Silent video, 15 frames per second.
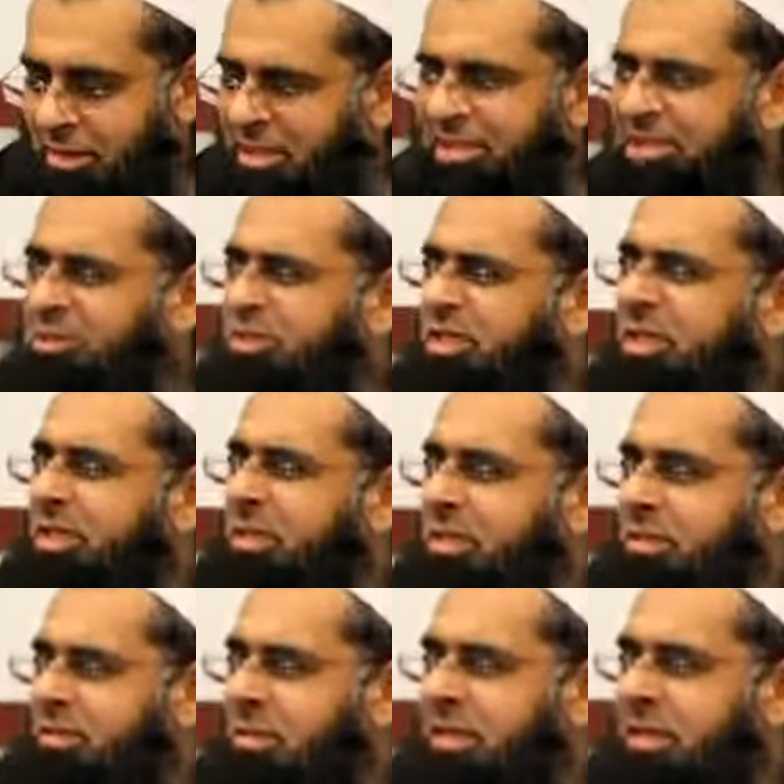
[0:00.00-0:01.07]
That's just
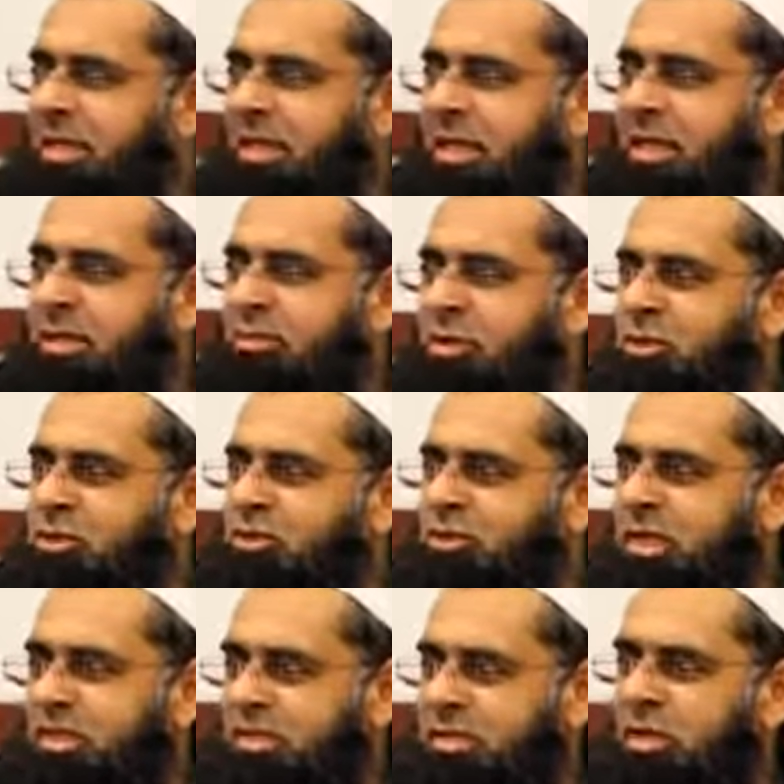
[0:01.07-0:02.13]
ridiculous. They think that anybody who's
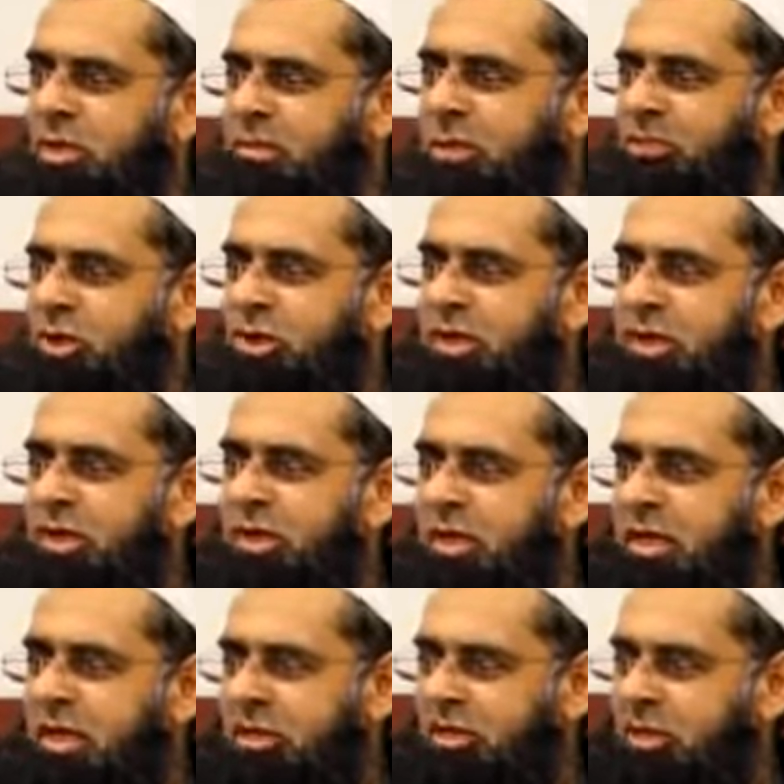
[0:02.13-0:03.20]
religious can't be modern.
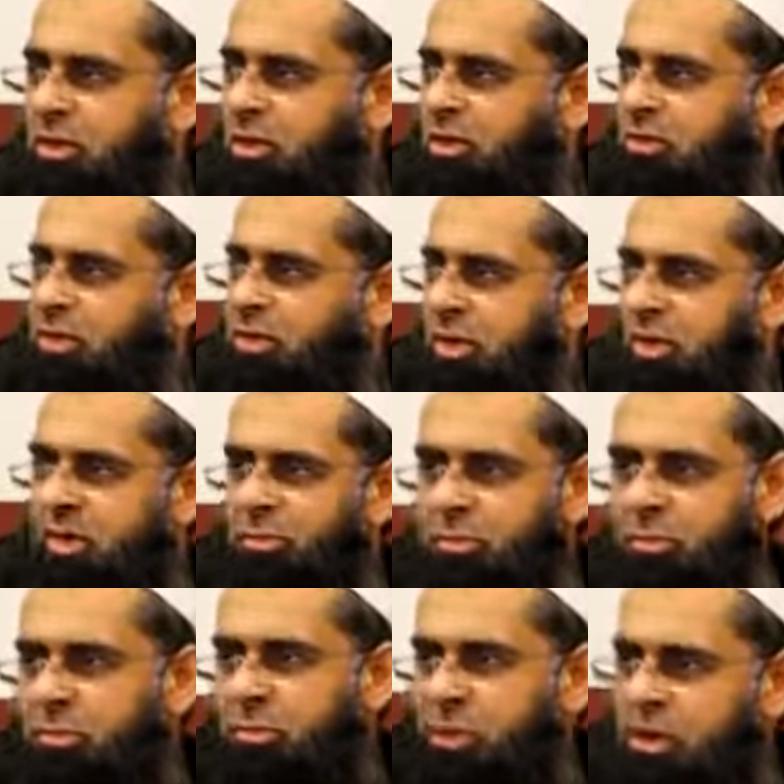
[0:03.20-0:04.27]
I mean, you could be wearing
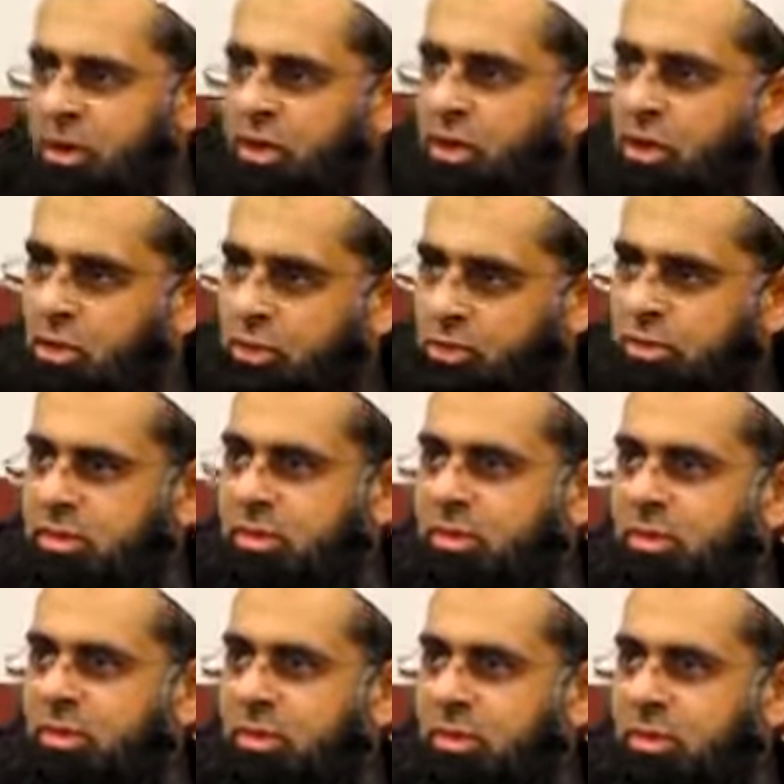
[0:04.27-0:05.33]
modern
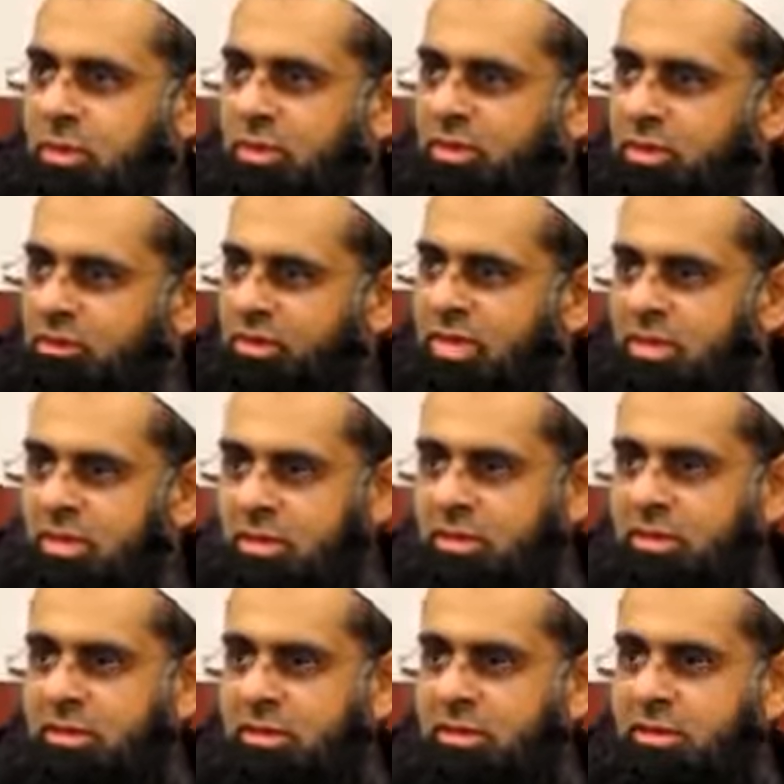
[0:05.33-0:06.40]
clothes and be
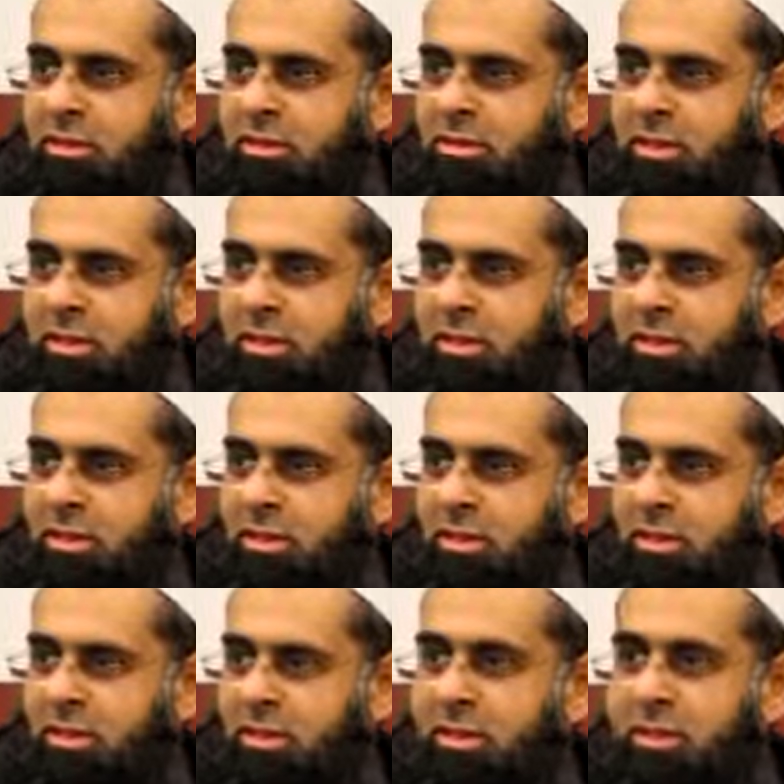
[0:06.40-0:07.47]
religious, right?
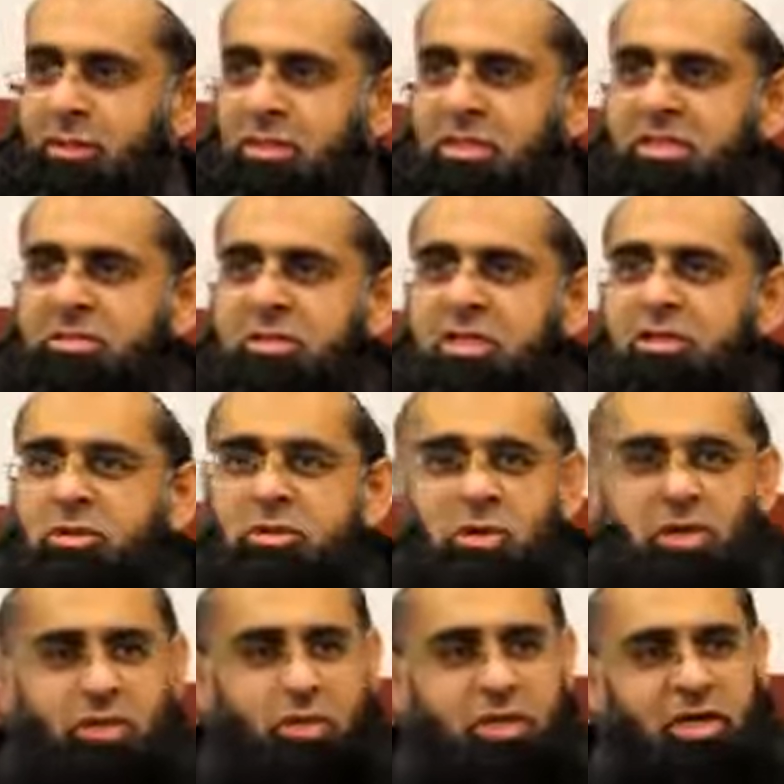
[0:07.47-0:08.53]
What does it mean to be
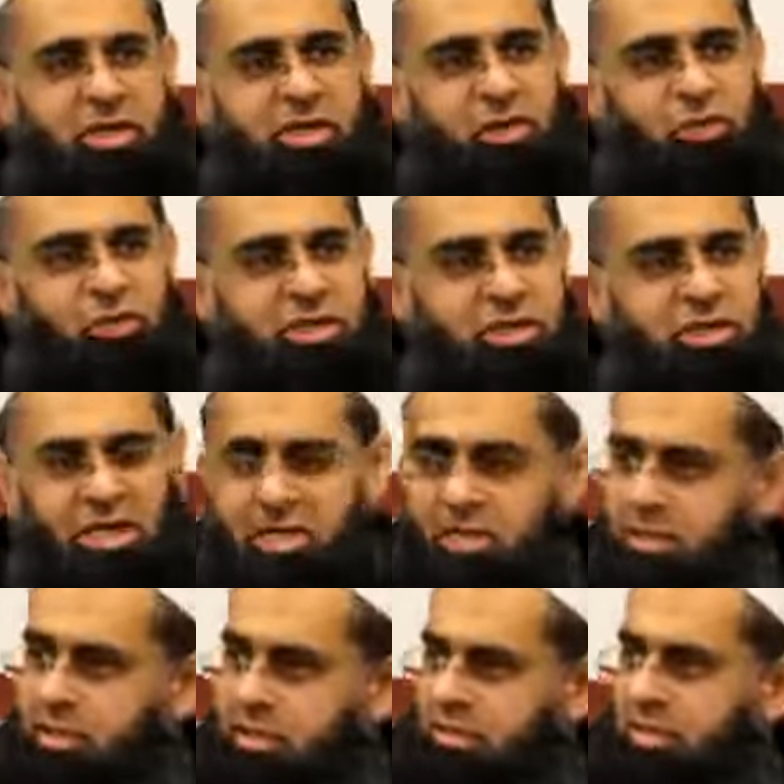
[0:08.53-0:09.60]
modern? Wearing a Gucci
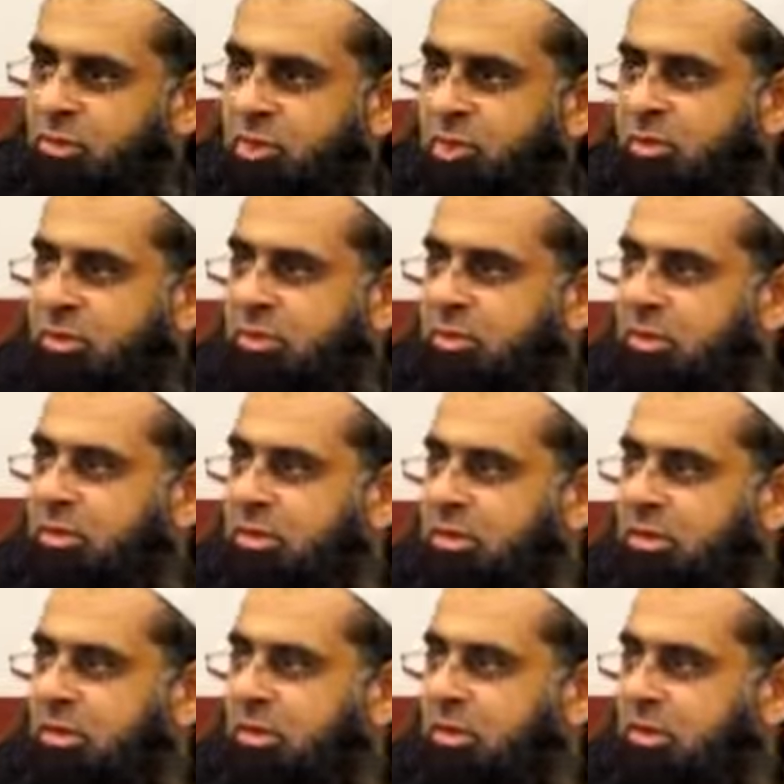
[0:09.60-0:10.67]
jacket? Is that what it means to be
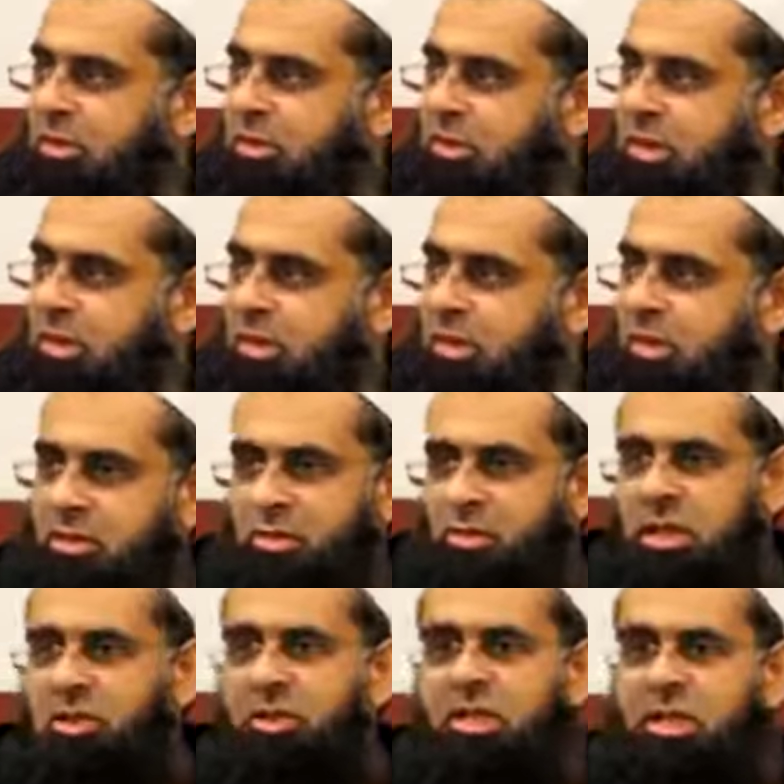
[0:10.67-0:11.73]
modern? Right? Don't
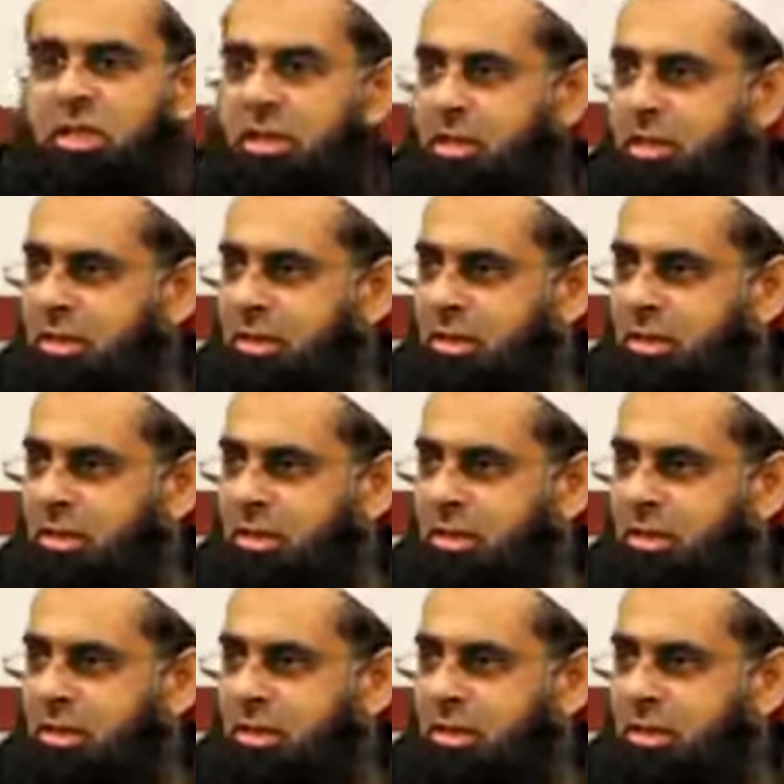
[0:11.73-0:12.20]
wear one then.